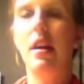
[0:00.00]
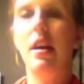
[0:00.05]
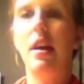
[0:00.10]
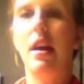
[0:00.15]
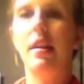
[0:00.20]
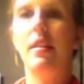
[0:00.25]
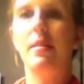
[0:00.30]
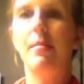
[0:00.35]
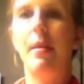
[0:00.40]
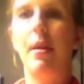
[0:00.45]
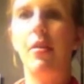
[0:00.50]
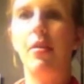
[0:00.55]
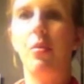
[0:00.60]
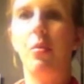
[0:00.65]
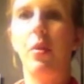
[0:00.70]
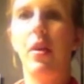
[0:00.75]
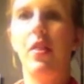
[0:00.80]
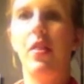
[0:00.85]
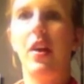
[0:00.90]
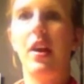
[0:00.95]
it's about the
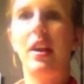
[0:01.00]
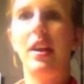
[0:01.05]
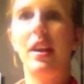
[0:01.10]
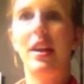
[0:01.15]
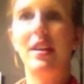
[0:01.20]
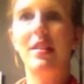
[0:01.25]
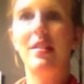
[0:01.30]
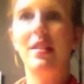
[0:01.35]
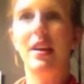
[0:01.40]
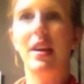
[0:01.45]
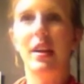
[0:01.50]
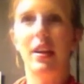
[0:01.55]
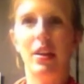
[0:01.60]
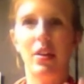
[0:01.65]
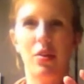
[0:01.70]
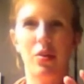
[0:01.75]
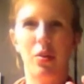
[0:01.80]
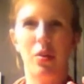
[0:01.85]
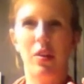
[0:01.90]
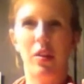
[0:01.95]
width I need to get it
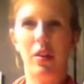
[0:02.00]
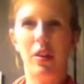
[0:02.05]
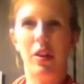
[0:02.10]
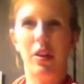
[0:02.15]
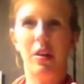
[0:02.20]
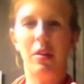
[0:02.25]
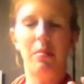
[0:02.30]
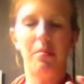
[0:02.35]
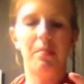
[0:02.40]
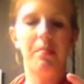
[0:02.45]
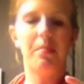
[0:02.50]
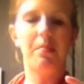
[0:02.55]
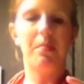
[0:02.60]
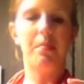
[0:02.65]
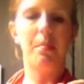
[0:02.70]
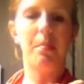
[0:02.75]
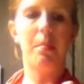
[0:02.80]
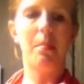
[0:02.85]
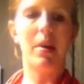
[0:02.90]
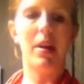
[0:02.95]
through the little
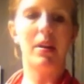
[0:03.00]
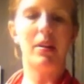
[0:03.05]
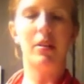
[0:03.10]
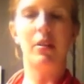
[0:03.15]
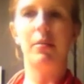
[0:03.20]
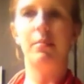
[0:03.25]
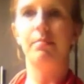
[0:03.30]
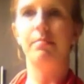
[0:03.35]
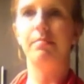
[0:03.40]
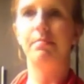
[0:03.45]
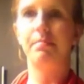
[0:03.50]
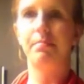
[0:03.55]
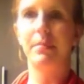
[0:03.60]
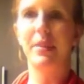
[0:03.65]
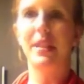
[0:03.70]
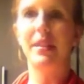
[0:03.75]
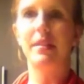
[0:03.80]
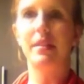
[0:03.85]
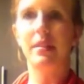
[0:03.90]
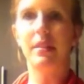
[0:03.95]
metal
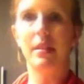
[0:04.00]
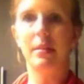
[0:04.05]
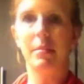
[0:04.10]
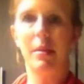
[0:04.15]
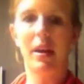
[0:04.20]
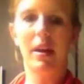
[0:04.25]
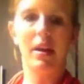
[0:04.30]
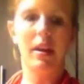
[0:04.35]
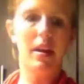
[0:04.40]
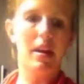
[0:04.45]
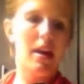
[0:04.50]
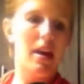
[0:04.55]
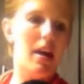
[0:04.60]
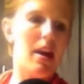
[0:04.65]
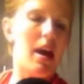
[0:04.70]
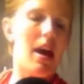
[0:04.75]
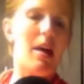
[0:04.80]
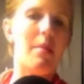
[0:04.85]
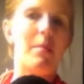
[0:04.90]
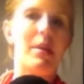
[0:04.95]
pieces on my
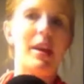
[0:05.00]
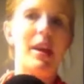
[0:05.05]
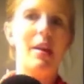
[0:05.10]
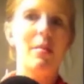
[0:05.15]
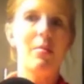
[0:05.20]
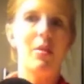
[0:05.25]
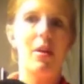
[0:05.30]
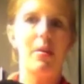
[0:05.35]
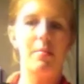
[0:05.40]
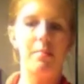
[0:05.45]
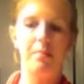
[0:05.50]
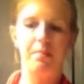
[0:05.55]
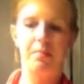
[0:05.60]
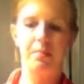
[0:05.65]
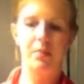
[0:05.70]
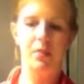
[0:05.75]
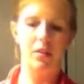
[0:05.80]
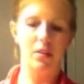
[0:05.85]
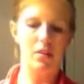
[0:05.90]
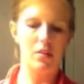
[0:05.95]
camera.
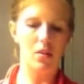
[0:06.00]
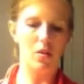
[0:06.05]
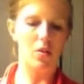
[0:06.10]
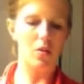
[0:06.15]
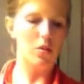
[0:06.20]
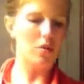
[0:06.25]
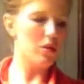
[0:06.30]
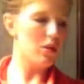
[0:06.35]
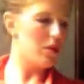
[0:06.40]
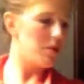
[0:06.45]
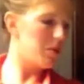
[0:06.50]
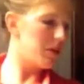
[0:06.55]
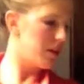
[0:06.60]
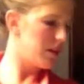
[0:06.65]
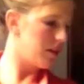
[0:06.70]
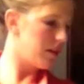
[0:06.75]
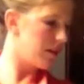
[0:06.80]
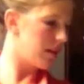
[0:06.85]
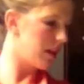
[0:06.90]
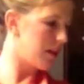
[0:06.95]
So those are the
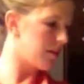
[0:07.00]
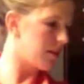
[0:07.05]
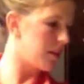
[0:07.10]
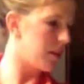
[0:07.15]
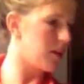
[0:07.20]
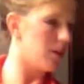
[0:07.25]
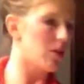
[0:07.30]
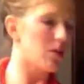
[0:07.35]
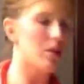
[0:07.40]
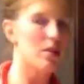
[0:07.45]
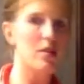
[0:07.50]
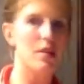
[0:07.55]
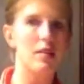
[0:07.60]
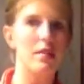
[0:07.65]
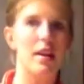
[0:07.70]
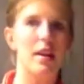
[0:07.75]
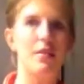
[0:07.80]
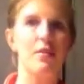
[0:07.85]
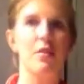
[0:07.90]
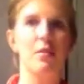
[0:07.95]
pieces that I'm going to use,
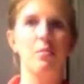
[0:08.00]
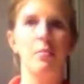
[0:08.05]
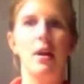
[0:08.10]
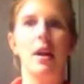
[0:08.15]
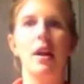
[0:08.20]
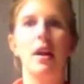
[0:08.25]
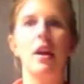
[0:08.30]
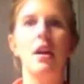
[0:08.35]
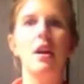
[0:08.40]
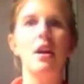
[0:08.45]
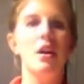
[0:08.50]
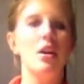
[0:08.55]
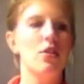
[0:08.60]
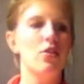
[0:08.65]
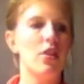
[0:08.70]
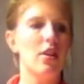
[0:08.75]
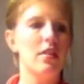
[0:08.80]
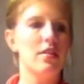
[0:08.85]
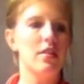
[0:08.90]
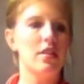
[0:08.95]
aside from my
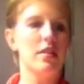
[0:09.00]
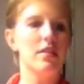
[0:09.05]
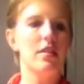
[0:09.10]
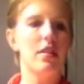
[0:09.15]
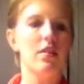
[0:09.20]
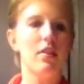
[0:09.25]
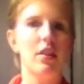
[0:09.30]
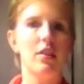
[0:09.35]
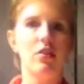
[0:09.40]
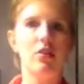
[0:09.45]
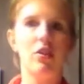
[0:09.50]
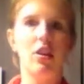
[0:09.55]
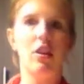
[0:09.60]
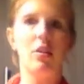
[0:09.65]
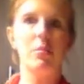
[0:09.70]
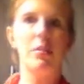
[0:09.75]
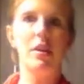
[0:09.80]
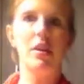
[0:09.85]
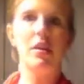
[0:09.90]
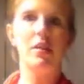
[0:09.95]
trusty Salvation
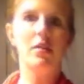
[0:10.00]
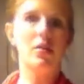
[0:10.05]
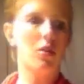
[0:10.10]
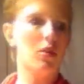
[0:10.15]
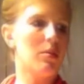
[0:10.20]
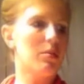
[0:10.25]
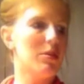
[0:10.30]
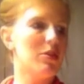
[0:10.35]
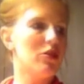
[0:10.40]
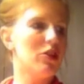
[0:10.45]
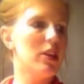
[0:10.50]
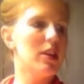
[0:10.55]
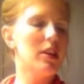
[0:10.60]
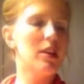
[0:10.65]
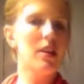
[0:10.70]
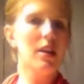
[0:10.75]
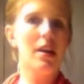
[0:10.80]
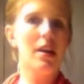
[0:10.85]
Army sewing machine,